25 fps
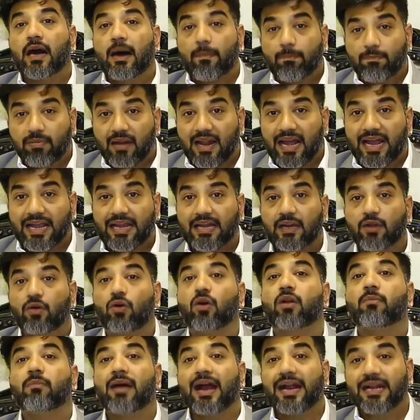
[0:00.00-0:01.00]
upline
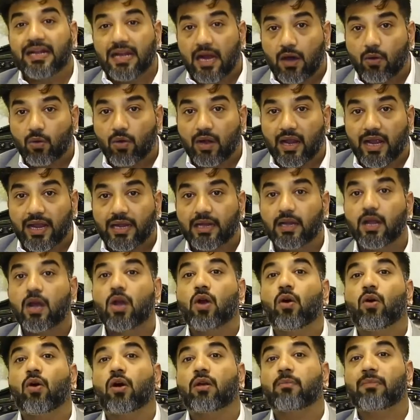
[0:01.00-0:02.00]
or my downline
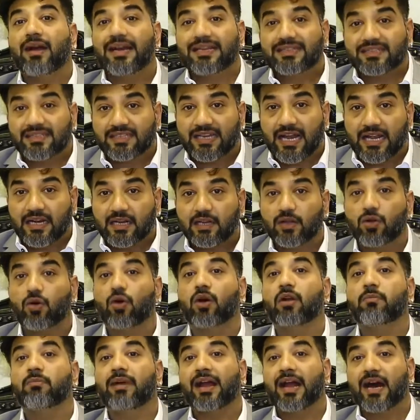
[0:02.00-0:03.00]
or my son
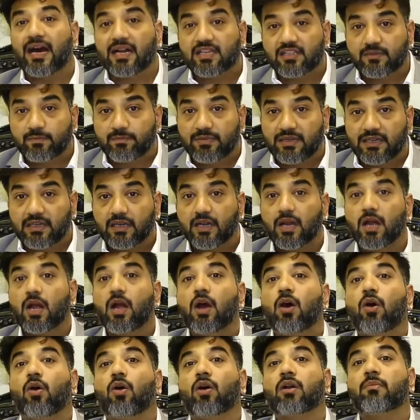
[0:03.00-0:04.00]
or my husband
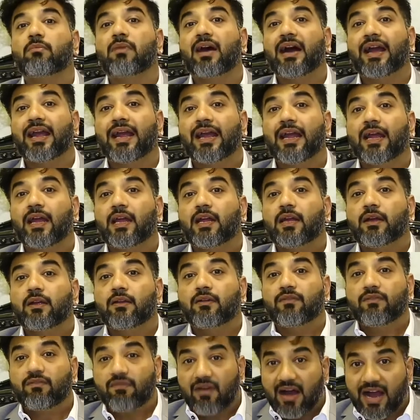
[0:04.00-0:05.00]
or my
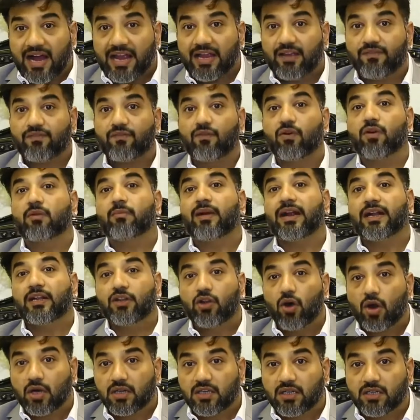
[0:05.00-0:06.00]
wife or my
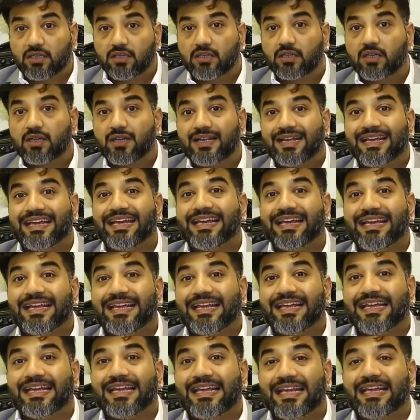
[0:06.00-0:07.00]
daughter
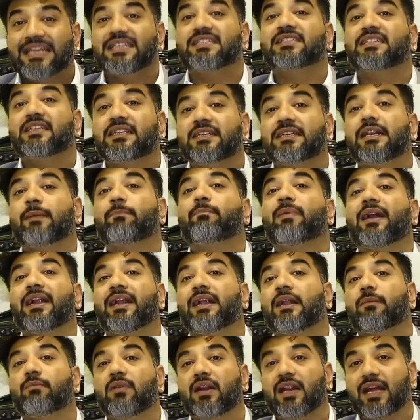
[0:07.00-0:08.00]
is
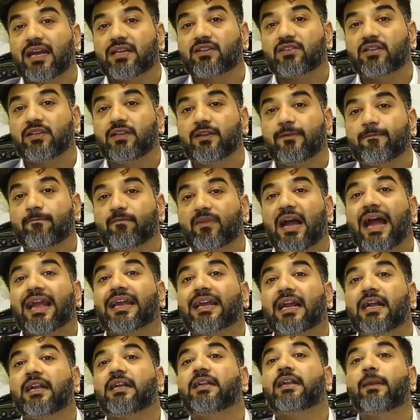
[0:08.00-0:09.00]
dependable actually. I
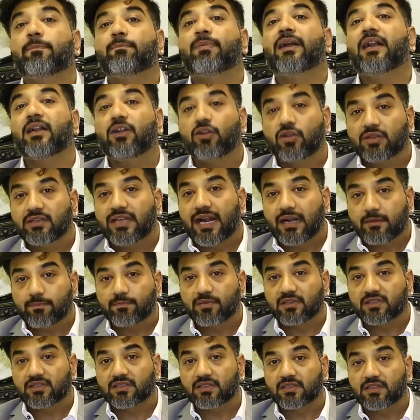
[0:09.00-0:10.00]
can depend on that
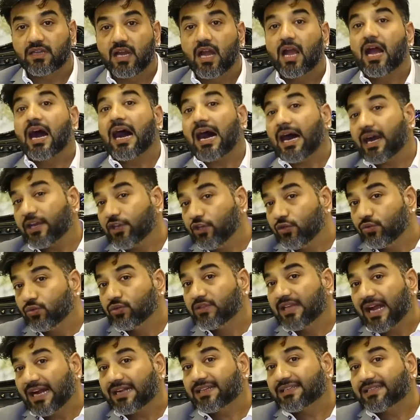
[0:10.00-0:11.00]
person. Are
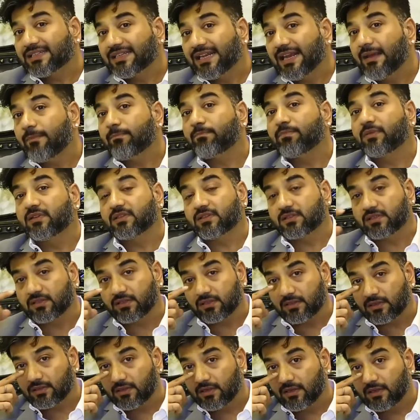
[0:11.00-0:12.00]
you that same
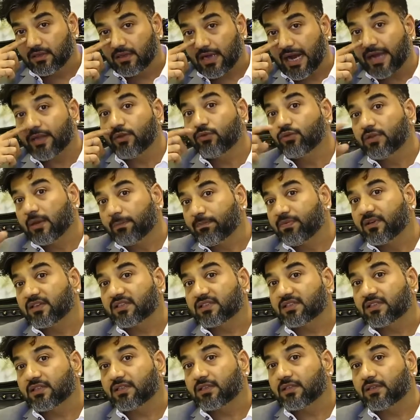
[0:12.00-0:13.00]
person? Are you the
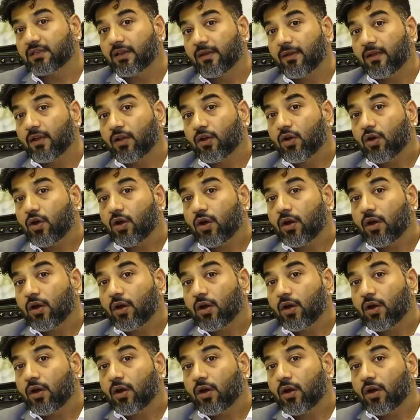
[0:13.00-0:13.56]
person